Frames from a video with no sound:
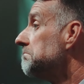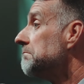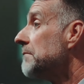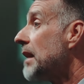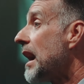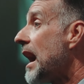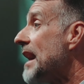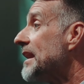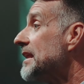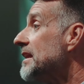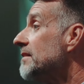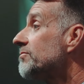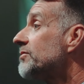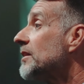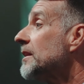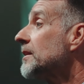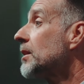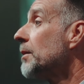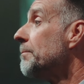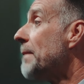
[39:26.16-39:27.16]
I didn't
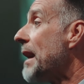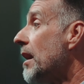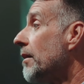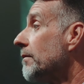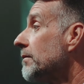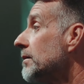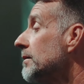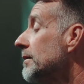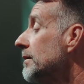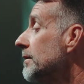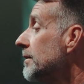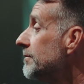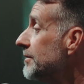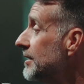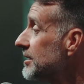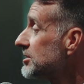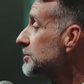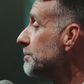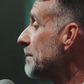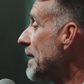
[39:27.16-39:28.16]
think about
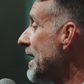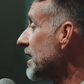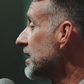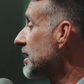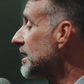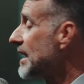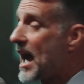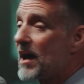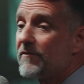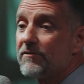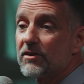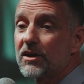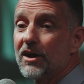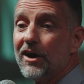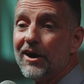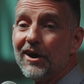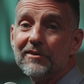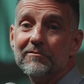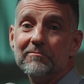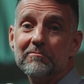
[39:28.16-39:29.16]
this man could have a
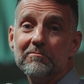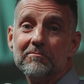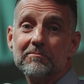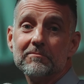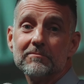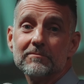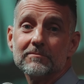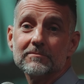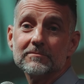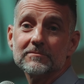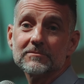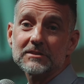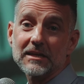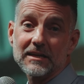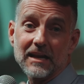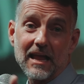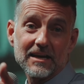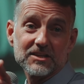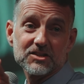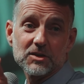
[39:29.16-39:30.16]
gun. See,
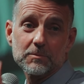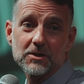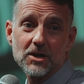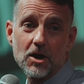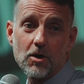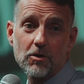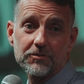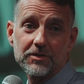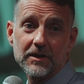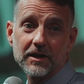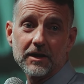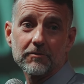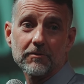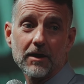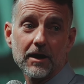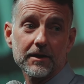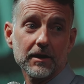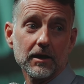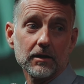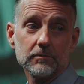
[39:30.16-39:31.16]
like some of y'all are thinking
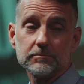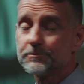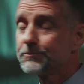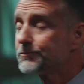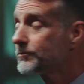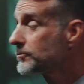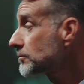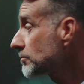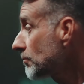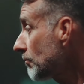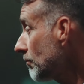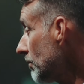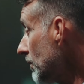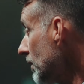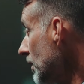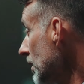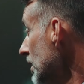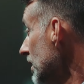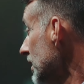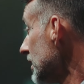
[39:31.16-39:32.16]
right now.
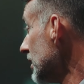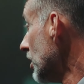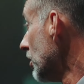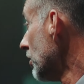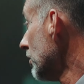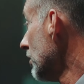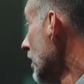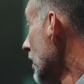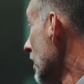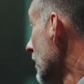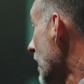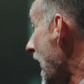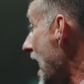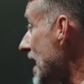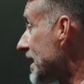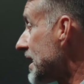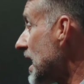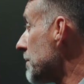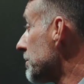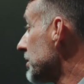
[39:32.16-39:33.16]
You know, I
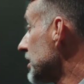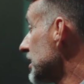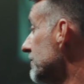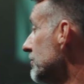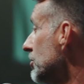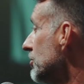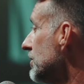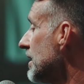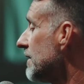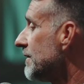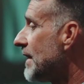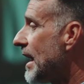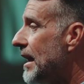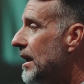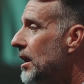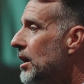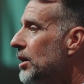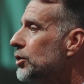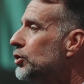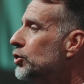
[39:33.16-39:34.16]
can't believe you did that.
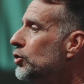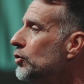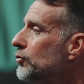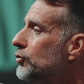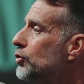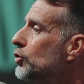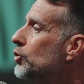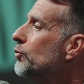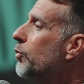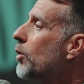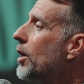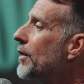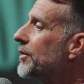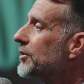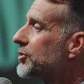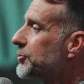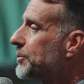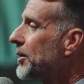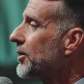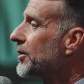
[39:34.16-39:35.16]
You do what the
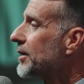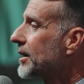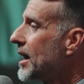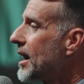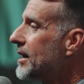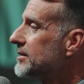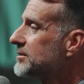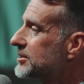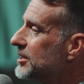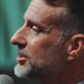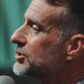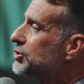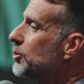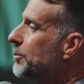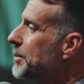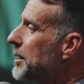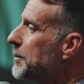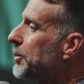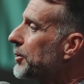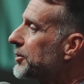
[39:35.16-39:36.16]
Spirit of God says, you'll
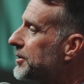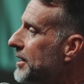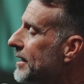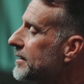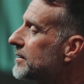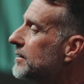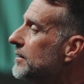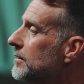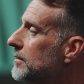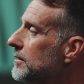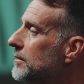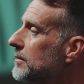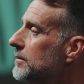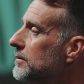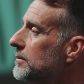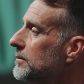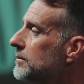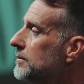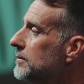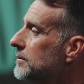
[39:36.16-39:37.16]
be protected.
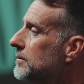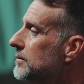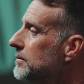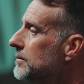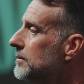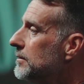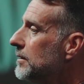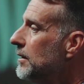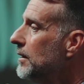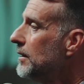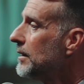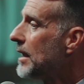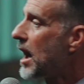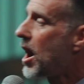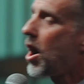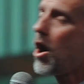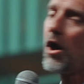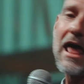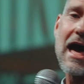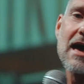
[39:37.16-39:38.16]
Now,
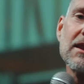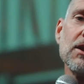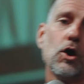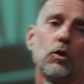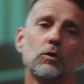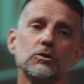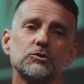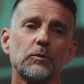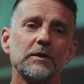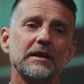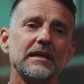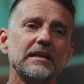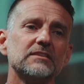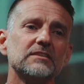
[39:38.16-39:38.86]
all I know is when he